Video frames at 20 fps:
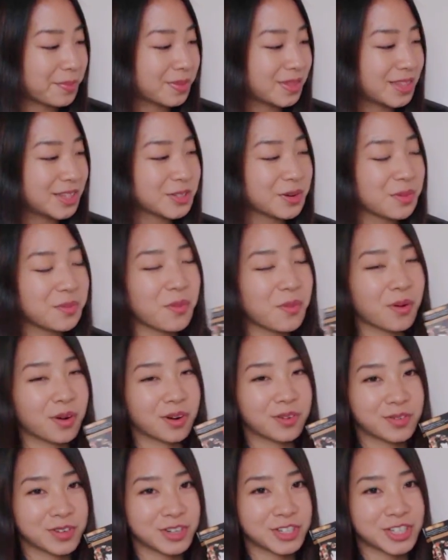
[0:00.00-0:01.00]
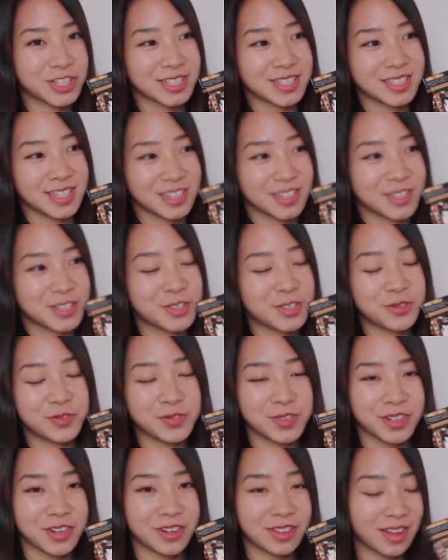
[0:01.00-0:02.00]
These are more for just like a
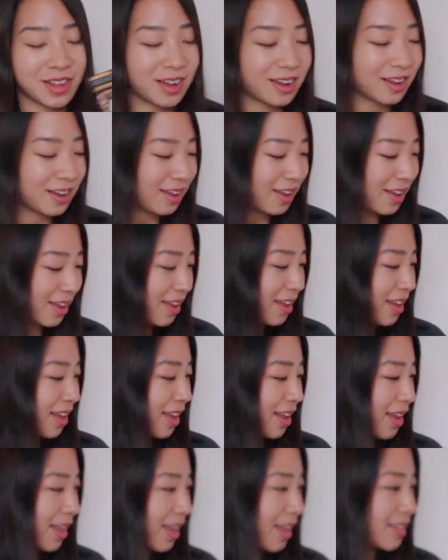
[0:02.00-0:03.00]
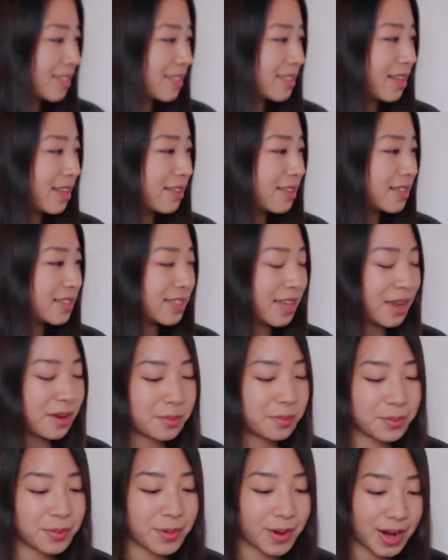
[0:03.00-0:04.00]
souvenir thing. It's the
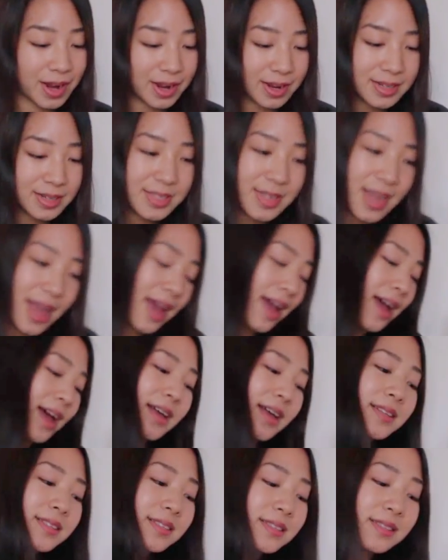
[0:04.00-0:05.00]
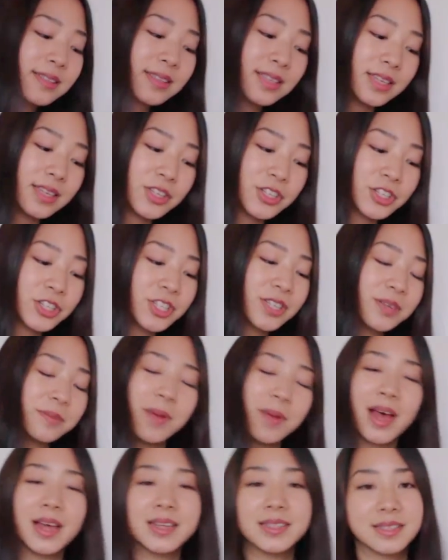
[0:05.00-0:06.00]
same brand as the sheet
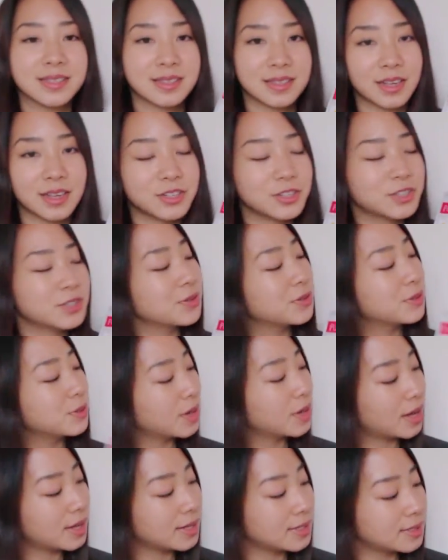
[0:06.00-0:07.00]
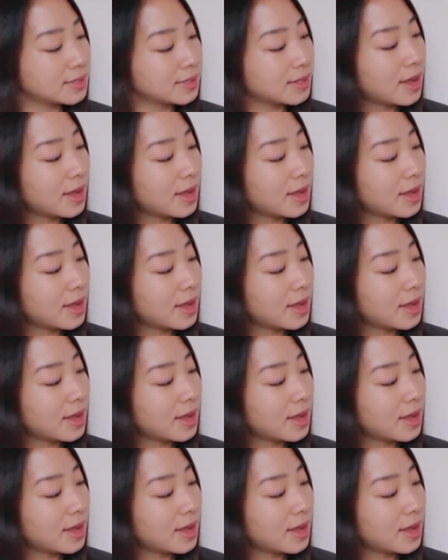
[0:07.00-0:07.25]
masks I just showed you guys,